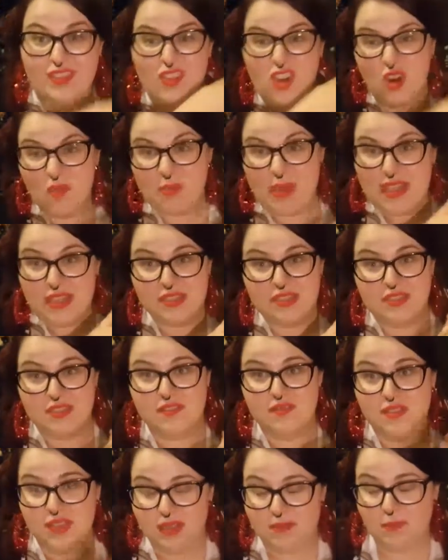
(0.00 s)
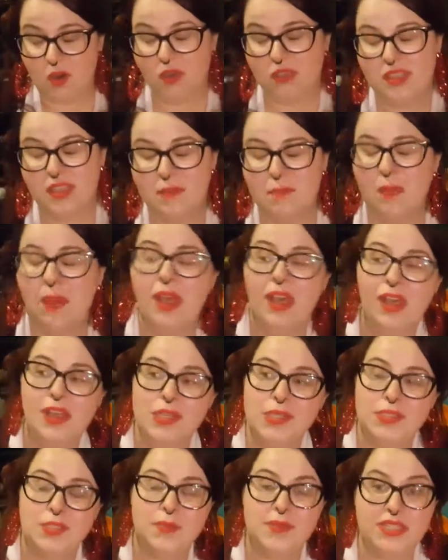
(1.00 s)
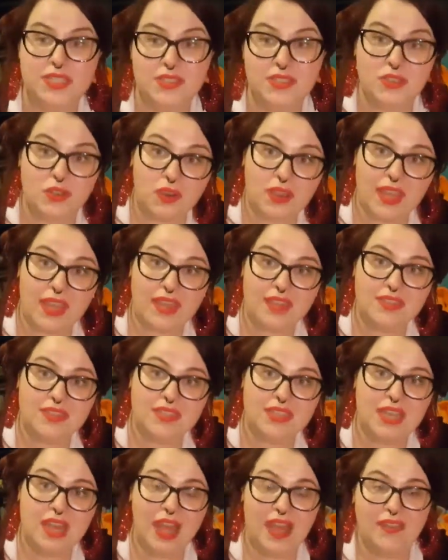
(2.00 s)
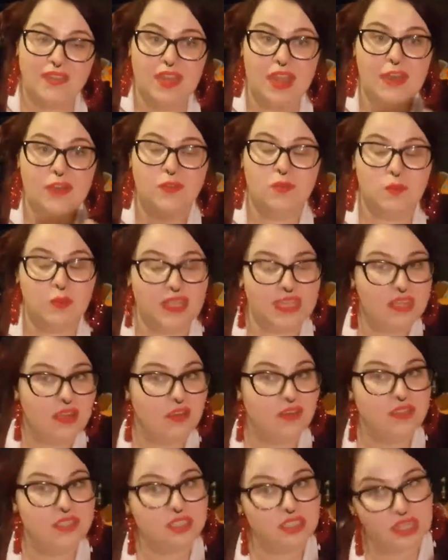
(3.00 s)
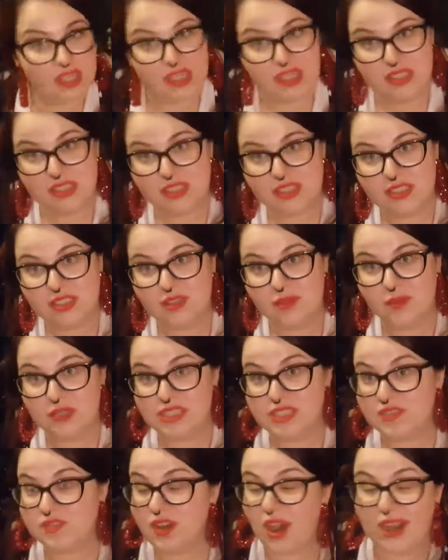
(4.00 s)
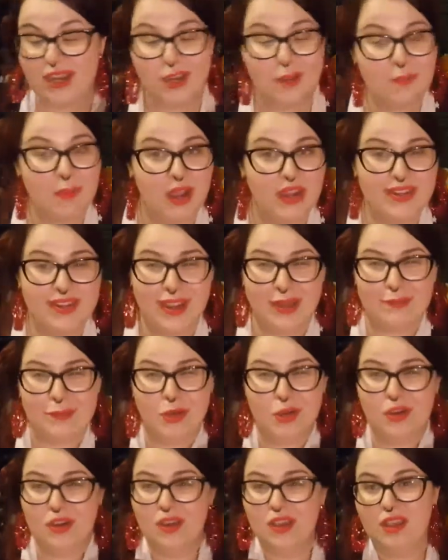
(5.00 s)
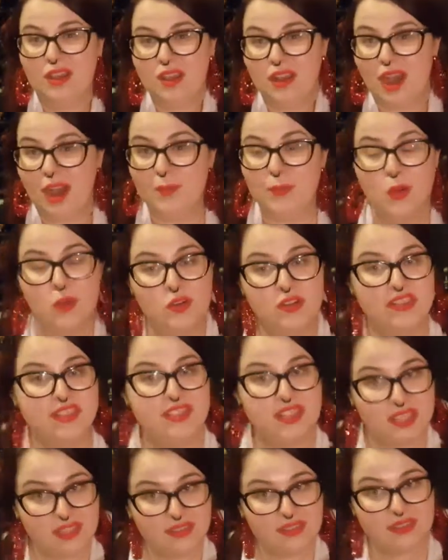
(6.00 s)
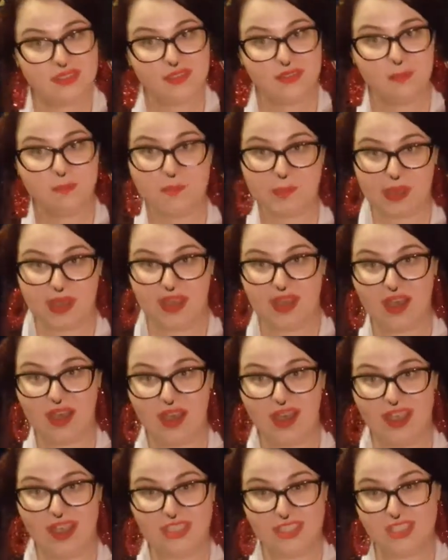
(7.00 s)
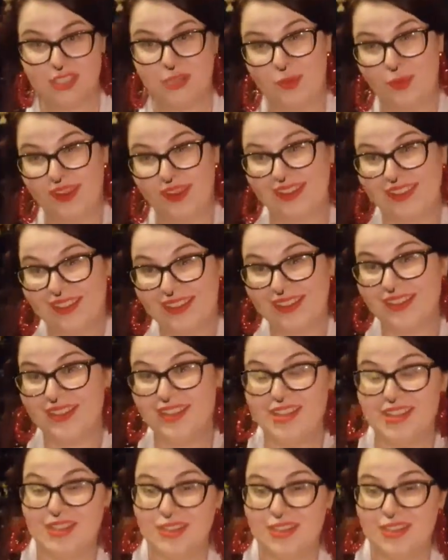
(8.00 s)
they've got pictures of them on them. So we do stockings and then we go to church, which is, I don't mind, I'm not Christian, but I actually quite like